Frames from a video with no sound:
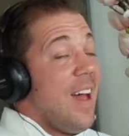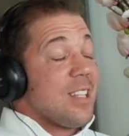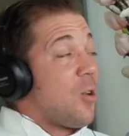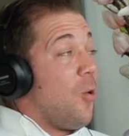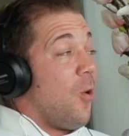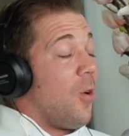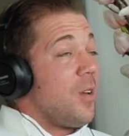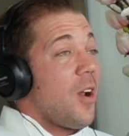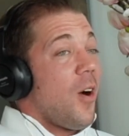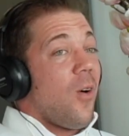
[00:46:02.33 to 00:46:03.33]
that's
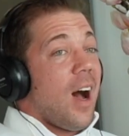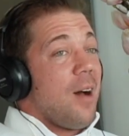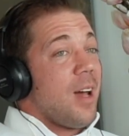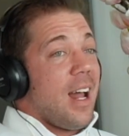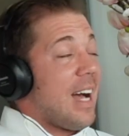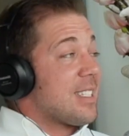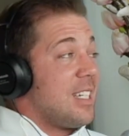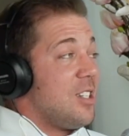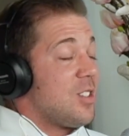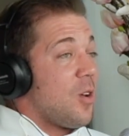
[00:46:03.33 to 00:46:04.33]
cool. I'm not
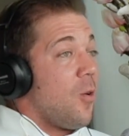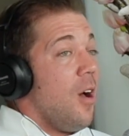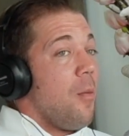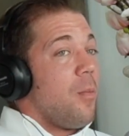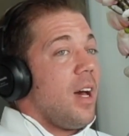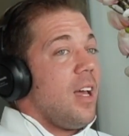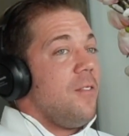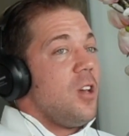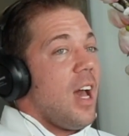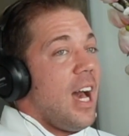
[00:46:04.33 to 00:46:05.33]
asking you to, but
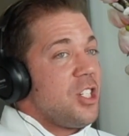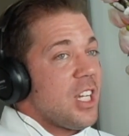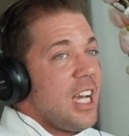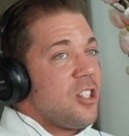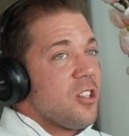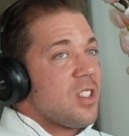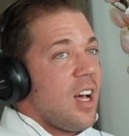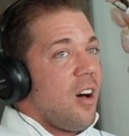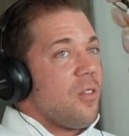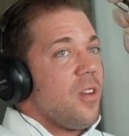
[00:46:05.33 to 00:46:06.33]
if you educate
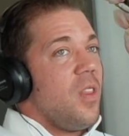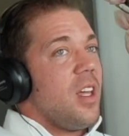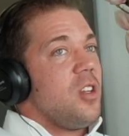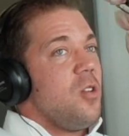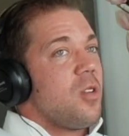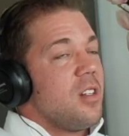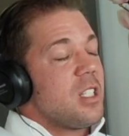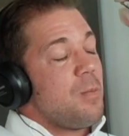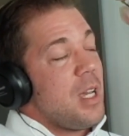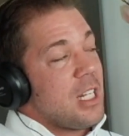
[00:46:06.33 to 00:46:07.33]
yourself, then you can
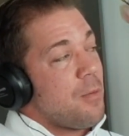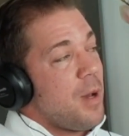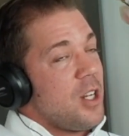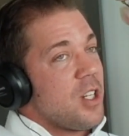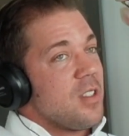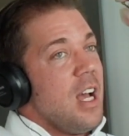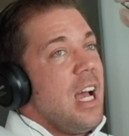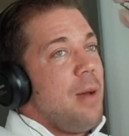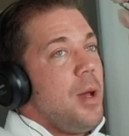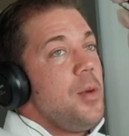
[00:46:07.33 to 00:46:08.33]
speak to patients,
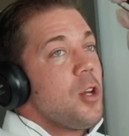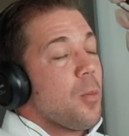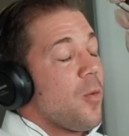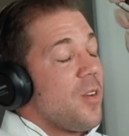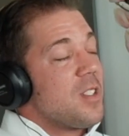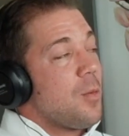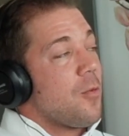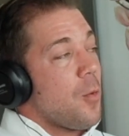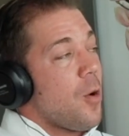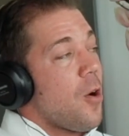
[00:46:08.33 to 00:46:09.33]
and maybe you can prevent
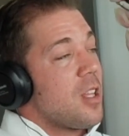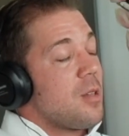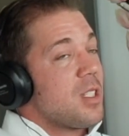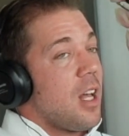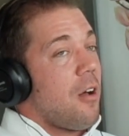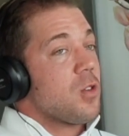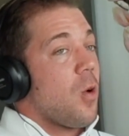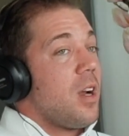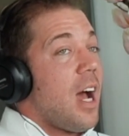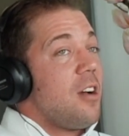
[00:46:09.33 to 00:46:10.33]
someone from hurting themselves,
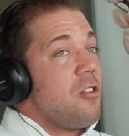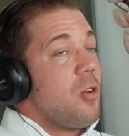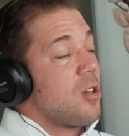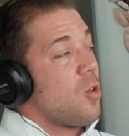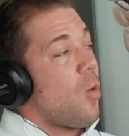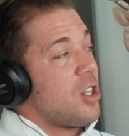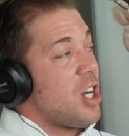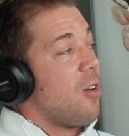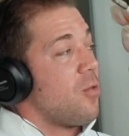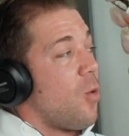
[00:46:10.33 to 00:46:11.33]
or now you know what to
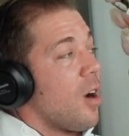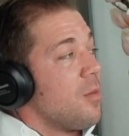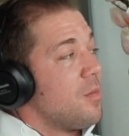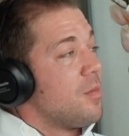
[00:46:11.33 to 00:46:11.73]
watch out for.